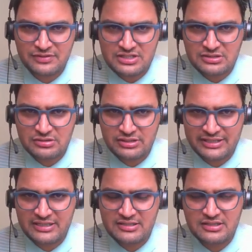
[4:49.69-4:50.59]
first node
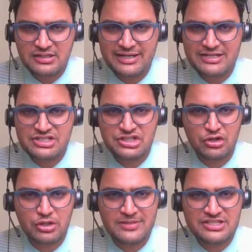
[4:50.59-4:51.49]
here, right? 0
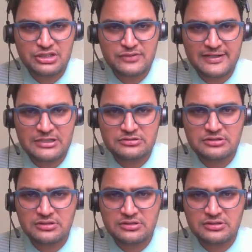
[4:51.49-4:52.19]
comma 0 value.